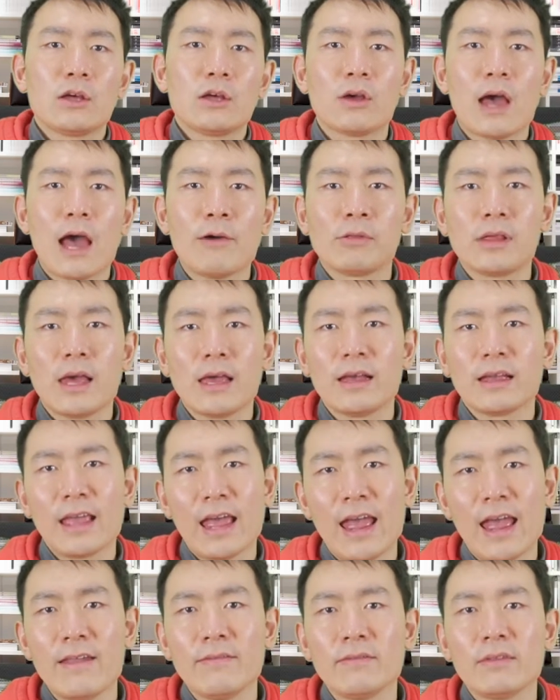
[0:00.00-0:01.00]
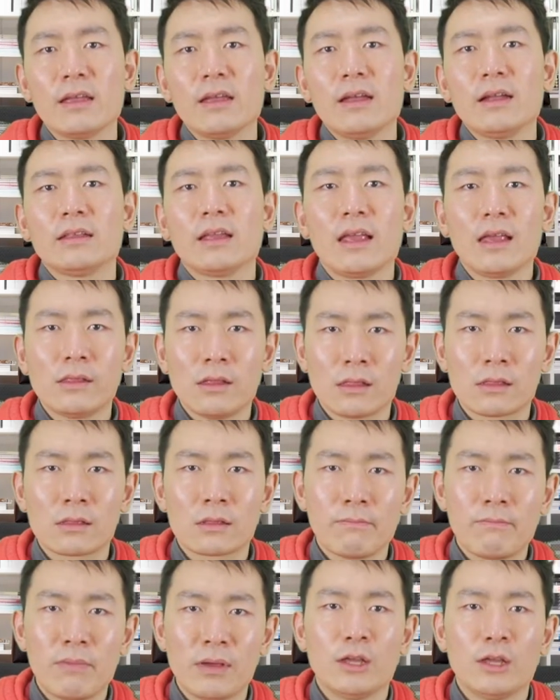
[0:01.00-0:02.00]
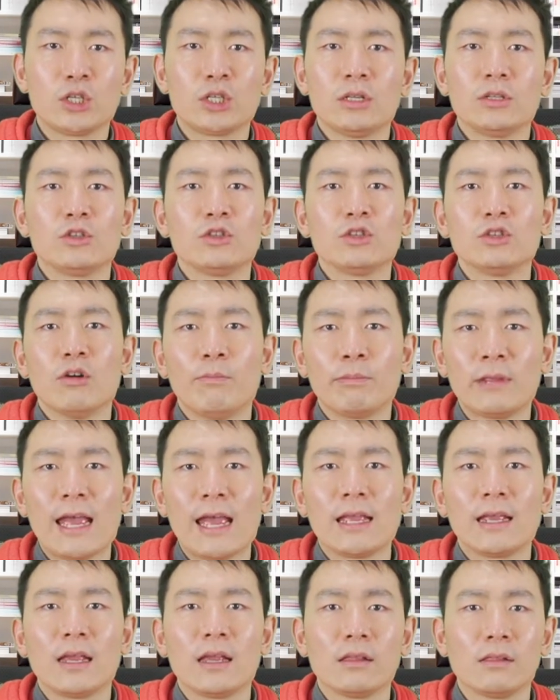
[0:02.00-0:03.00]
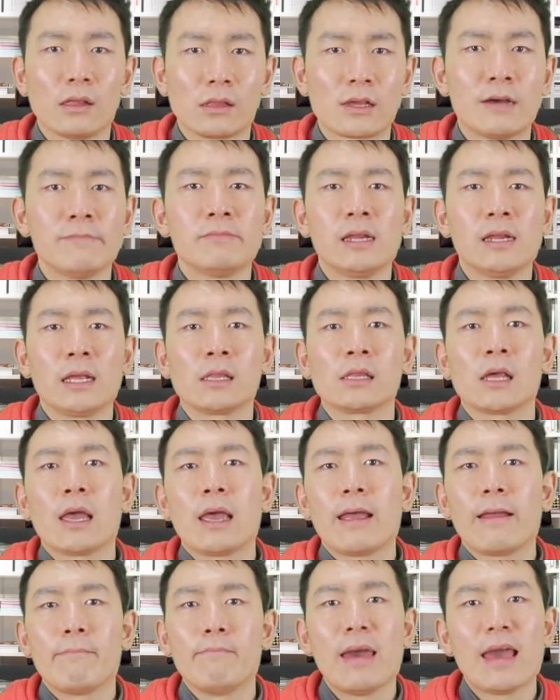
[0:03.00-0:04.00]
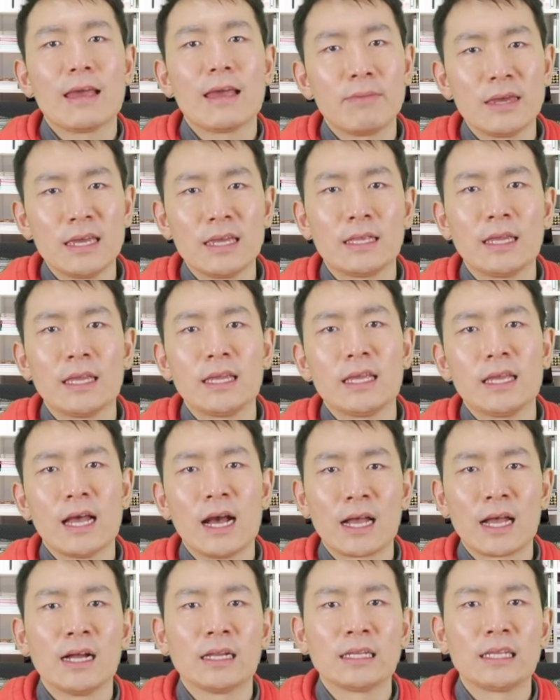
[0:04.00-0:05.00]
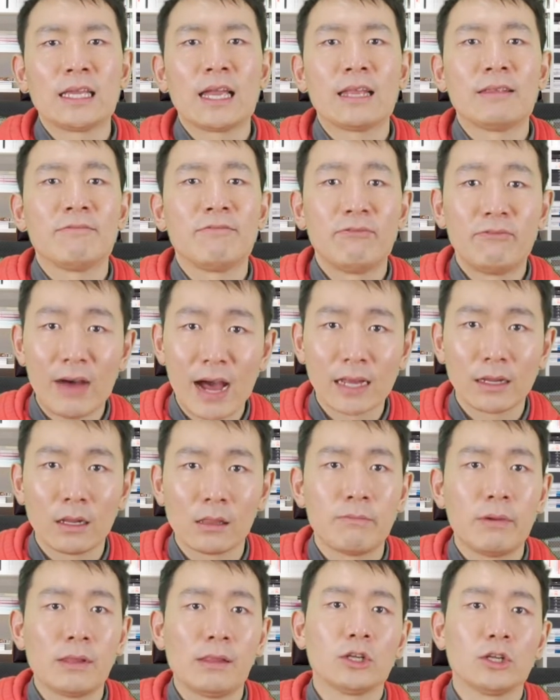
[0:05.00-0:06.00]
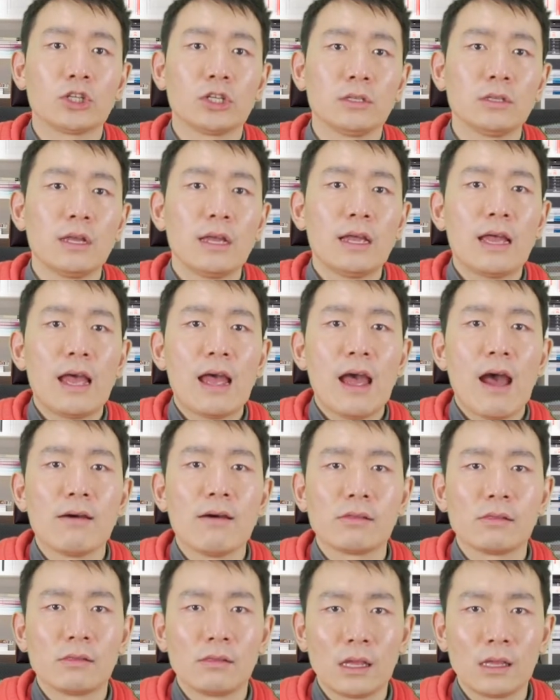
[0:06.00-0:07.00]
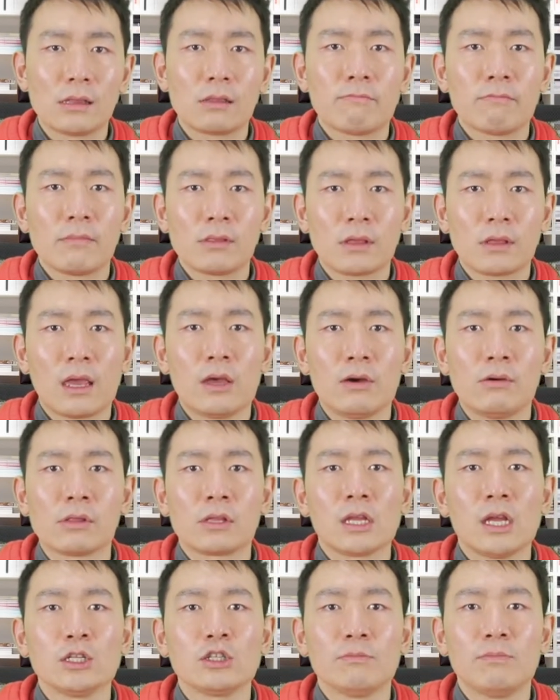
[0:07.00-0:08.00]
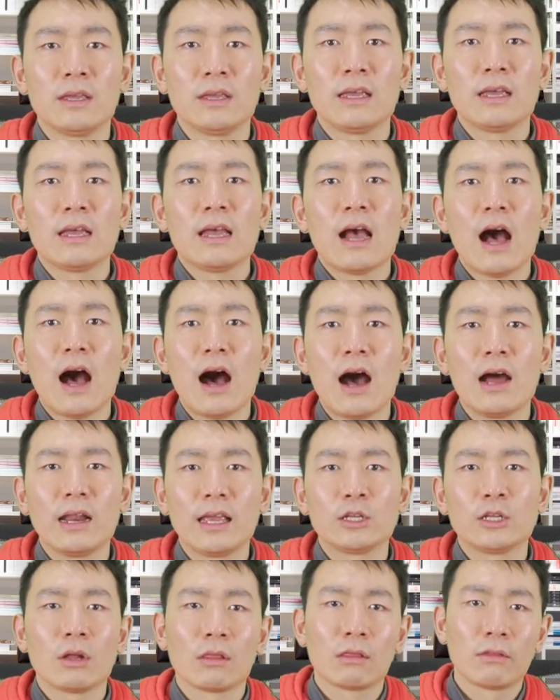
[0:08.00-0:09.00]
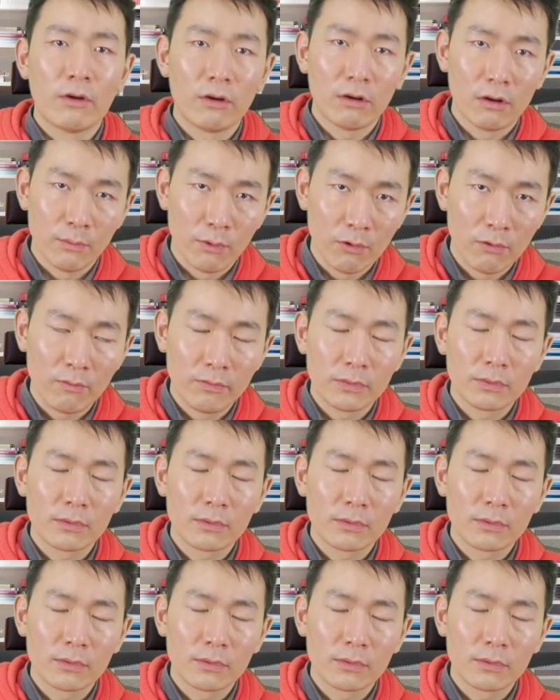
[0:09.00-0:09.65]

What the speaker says: But I would say again, the easiest position to obtain in these companies may be the accounting and finance position, as these skills tend to be highly transferable.